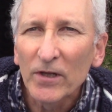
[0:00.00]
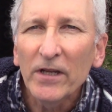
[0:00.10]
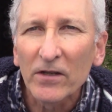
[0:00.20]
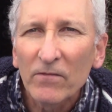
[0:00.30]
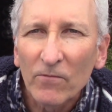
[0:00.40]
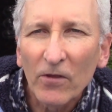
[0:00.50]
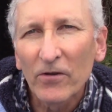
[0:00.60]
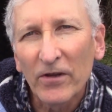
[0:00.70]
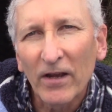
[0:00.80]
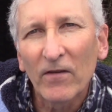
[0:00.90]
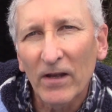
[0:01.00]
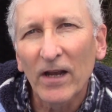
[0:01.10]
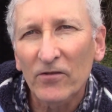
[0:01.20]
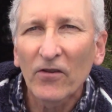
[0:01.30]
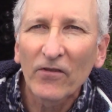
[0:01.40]
lean, whether you have
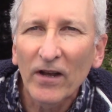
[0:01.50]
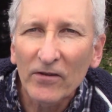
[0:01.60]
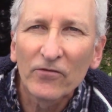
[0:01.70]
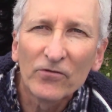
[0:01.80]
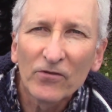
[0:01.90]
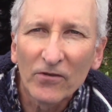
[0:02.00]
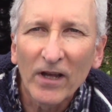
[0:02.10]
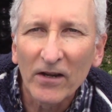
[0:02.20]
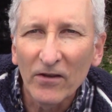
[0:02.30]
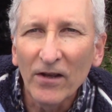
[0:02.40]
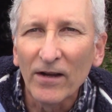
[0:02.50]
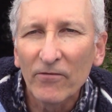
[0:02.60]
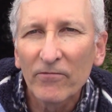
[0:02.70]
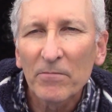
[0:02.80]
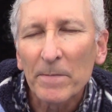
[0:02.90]
excess oxygen or not
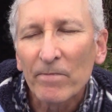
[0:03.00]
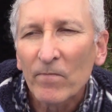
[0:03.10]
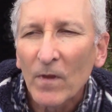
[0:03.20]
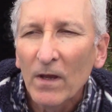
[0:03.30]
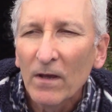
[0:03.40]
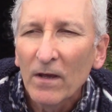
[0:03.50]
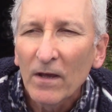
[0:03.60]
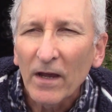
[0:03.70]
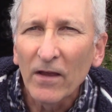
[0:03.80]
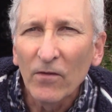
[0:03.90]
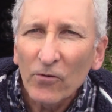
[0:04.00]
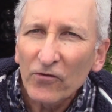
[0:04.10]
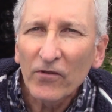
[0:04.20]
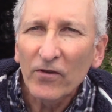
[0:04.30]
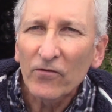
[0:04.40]
enough. And
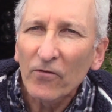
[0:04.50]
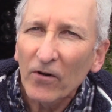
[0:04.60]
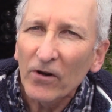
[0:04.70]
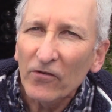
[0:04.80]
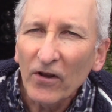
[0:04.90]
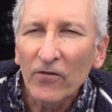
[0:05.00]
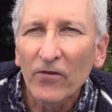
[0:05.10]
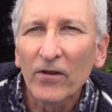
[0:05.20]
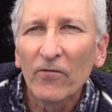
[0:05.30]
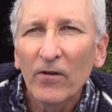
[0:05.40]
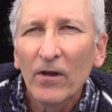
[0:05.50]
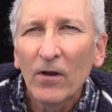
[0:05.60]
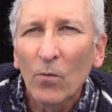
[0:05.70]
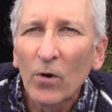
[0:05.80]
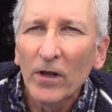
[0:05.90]
those things are very sensitive.
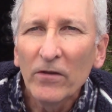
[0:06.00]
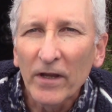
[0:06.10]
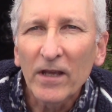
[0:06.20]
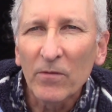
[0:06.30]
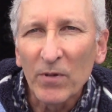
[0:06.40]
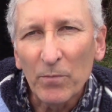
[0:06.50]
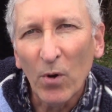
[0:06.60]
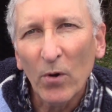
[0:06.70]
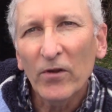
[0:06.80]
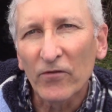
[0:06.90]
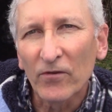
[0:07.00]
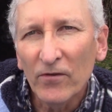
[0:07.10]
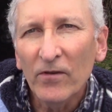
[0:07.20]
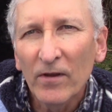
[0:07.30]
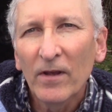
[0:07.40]
One, they can be
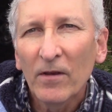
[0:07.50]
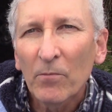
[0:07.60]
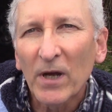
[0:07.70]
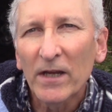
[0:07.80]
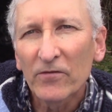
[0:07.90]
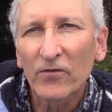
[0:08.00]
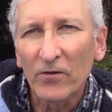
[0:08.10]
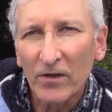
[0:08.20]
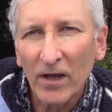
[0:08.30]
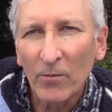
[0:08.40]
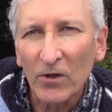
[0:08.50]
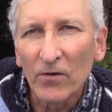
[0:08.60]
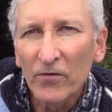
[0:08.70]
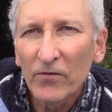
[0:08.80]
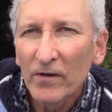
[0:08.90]
poisoned by certain
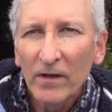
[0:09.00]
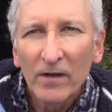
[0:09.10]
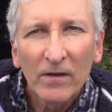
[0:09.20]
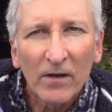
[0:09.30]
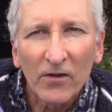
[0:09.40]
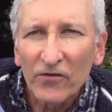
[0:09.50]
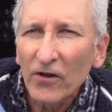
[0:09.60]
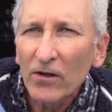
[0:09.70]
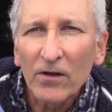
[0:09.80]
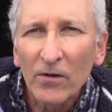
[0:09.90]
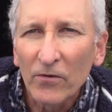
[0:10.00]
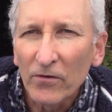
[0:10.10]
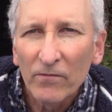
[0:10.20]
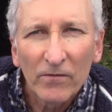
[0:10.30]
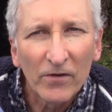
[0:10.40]
chemicals. Uh,
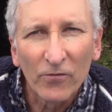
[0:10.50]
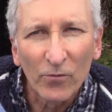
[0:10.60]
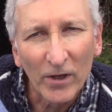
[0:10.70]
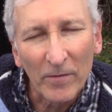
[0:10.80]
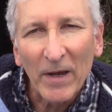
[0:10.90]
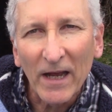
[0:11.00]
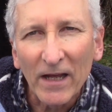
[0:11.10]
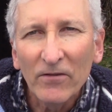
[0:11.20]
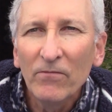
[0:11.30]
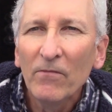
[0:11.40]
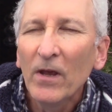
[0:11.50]
silicone is really bad.